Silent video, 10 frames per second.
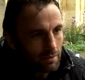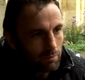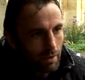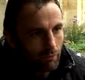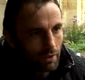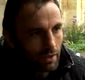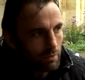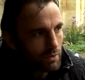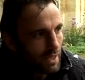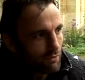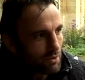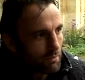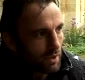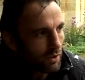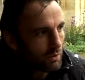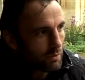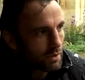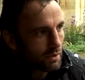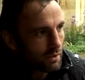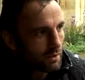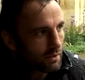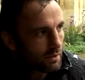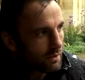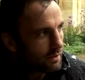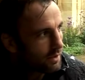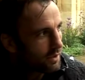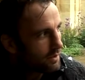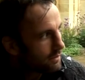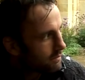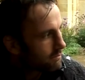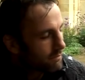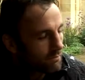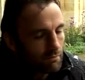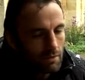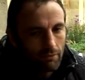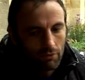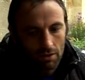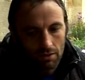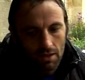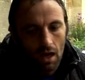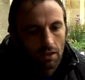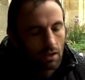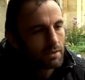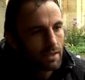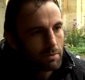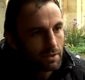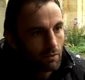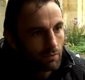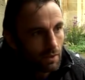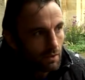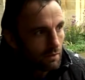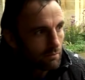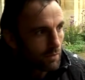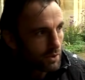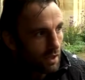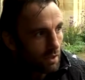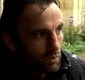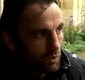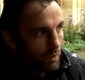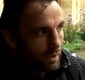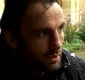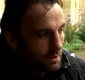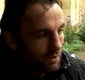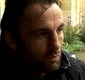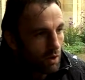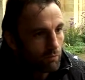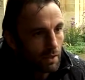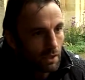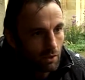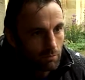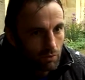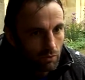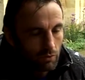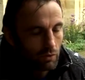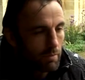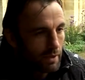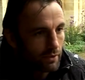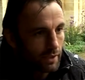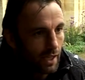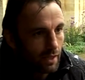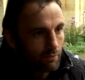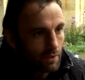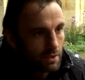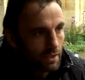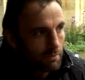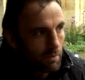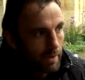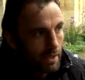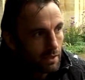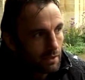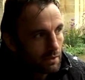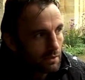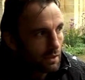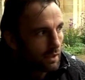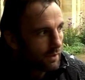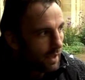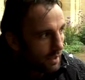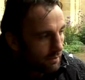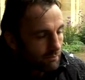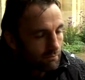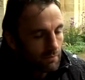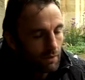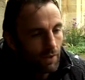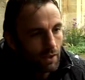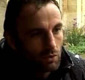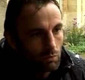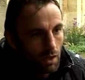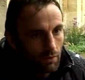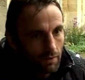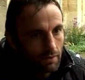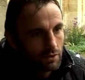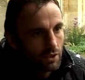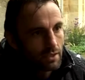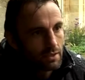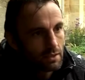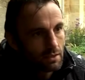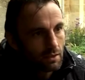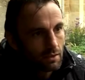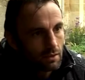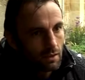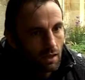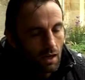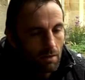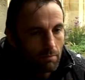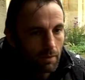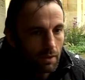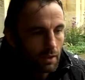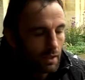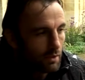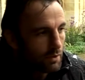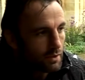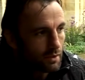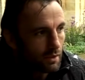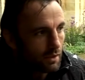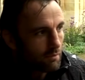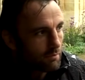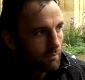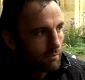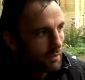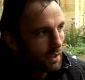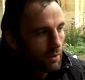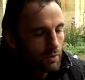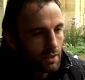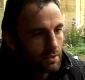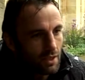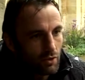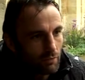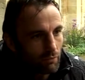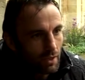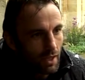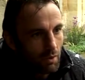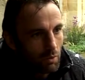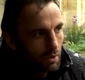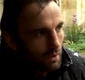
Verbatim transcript: to play for England, it was never something I always, uh, uh, never a target I set myself. My target was always do well for my club, do, do the best I can for the team I'm in, and then if that goes well, then there's chances. Um, you know, and uh, you know, it's, it's no different now.